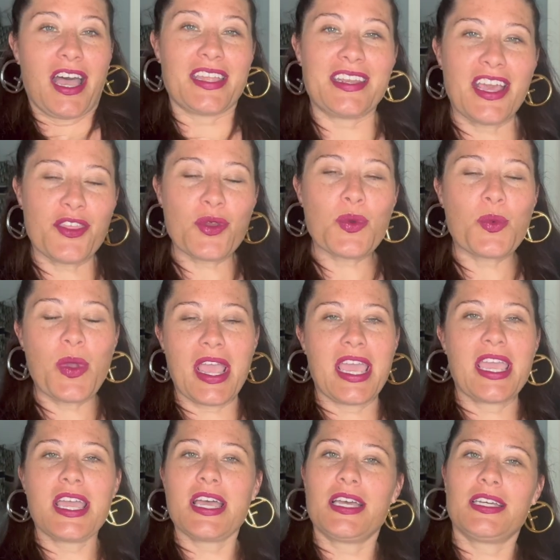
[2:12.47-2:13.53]
Another
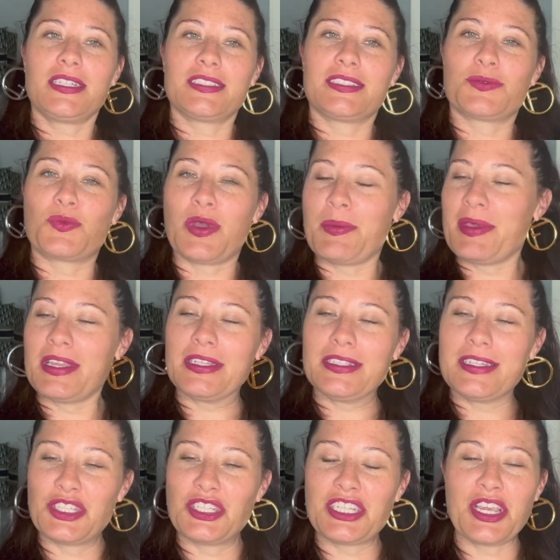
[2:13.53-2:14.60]
way
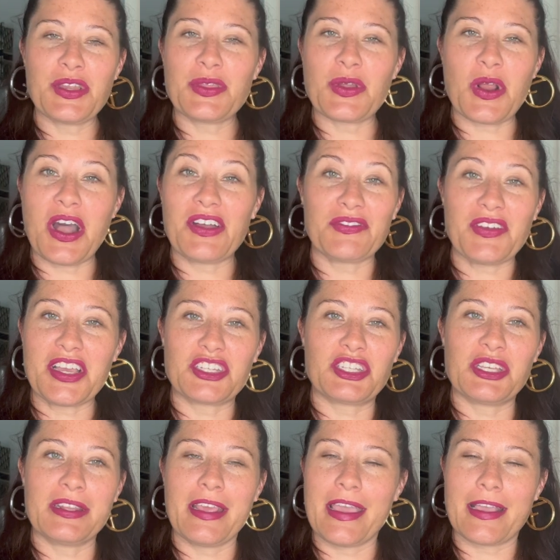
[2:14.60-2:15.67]
women shared their hot
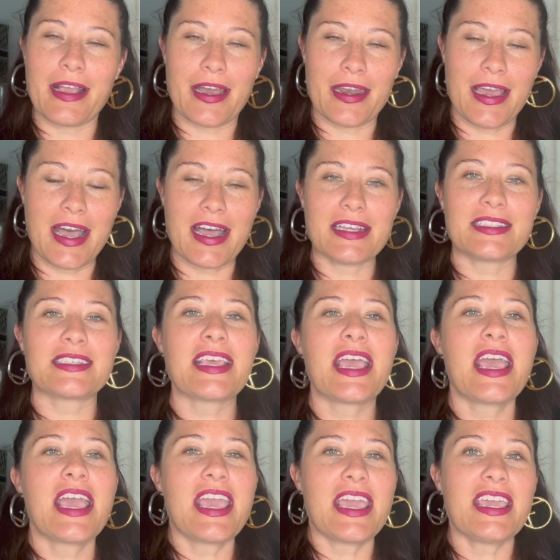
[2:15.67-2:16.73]
fashion and got hot
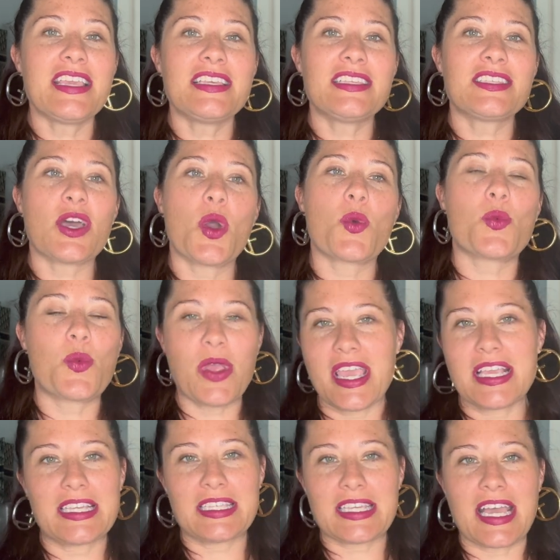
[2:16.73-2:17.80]
is
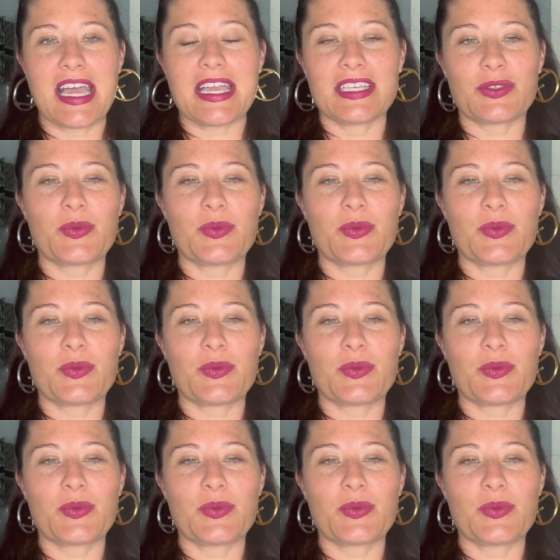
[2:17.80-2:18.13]
wigs, guys.